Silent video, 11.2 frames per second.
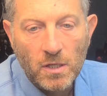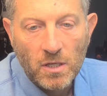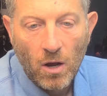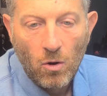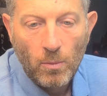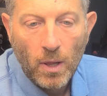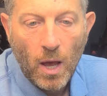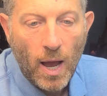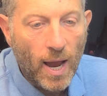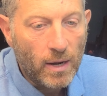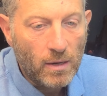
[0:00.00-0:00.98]
He's home a
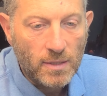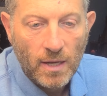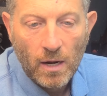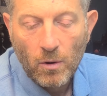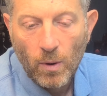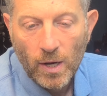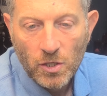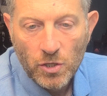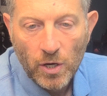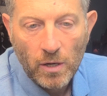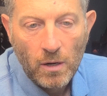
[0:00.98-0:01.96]
lot. It's not a
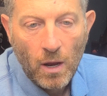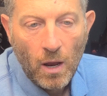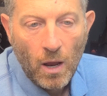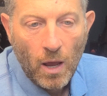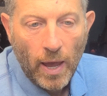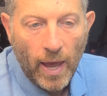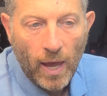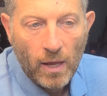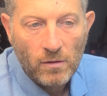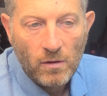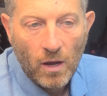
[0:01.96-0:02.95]
question,
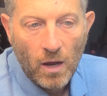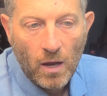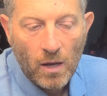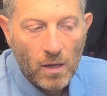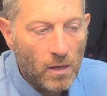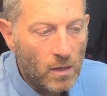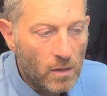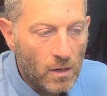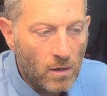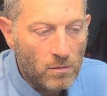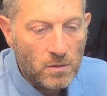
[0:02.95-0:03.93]
and
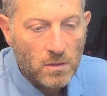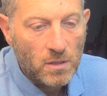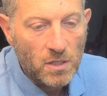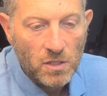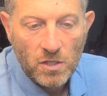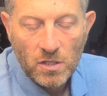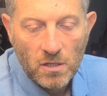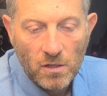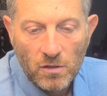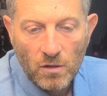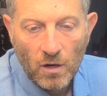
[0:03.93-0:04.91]
it's easy
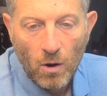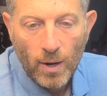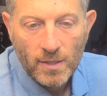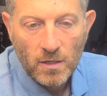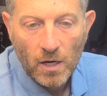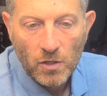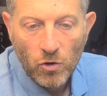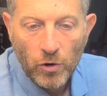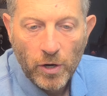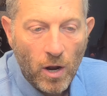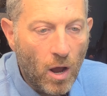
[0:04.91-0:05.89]
just to go outside,
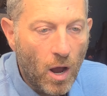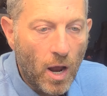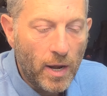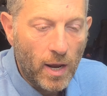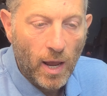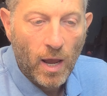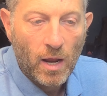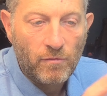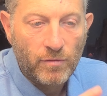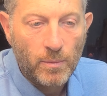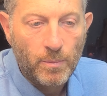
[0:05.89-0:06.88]
turn it on,
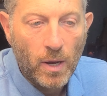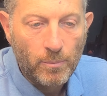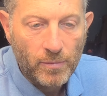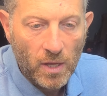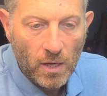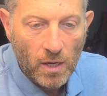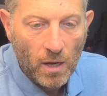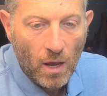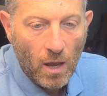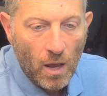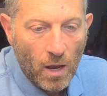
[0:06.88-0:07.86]
and flip up
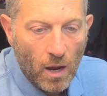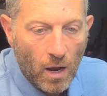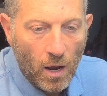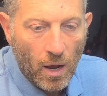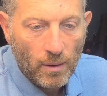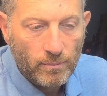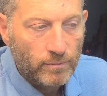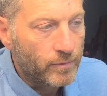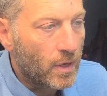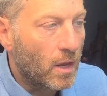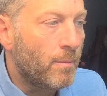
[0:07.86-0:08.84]

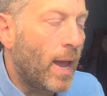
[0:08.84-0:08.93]
a